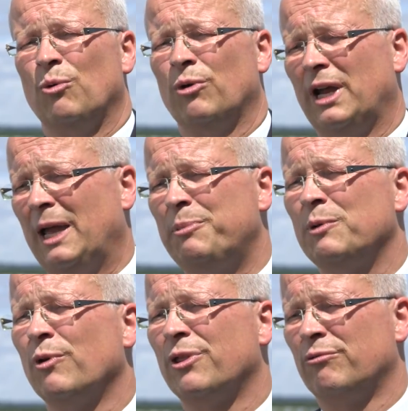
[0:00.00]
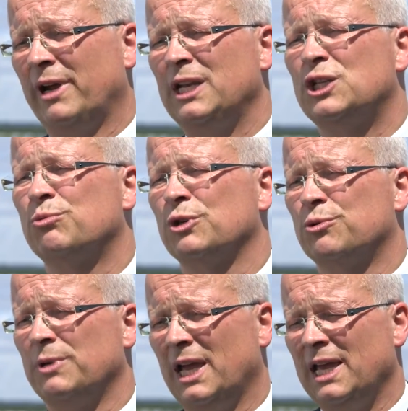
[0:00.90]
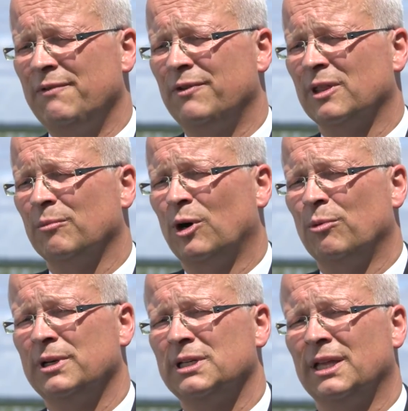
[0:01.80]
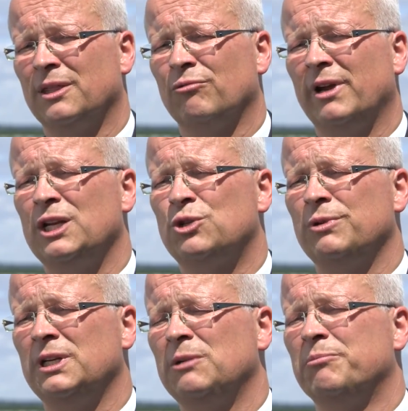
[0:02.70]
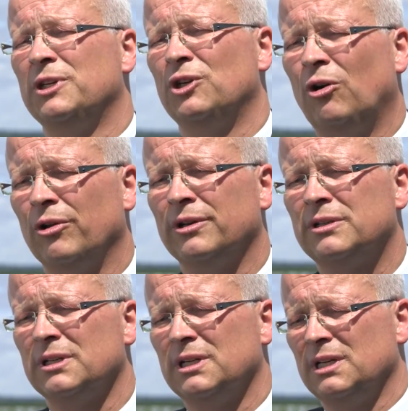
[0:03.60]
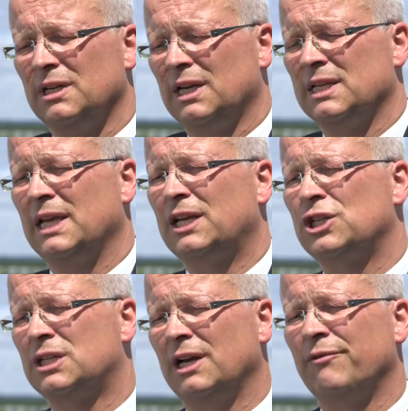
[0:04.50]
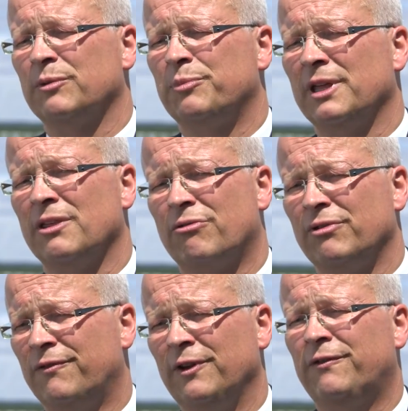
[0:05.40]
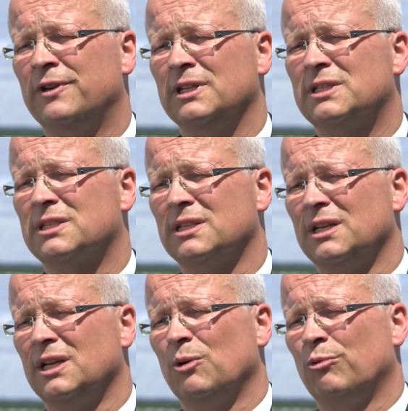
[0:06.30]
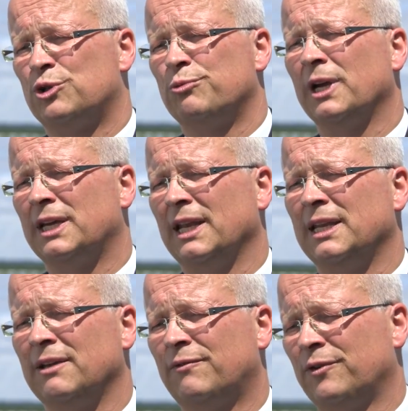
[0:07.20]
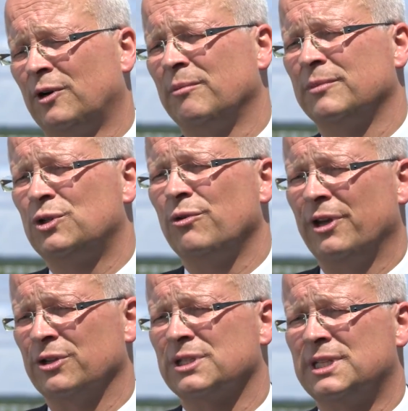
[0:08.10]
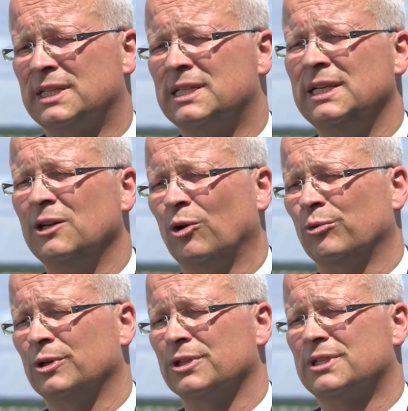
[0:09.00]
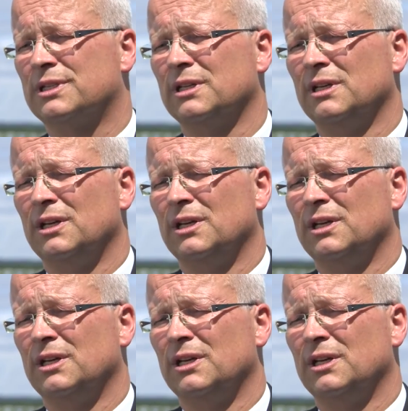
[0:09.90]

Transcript: We're happy with the range which we have at the moment, and the range we need beyond is actually covered by the 350s, which we are getting from 2016 onwards.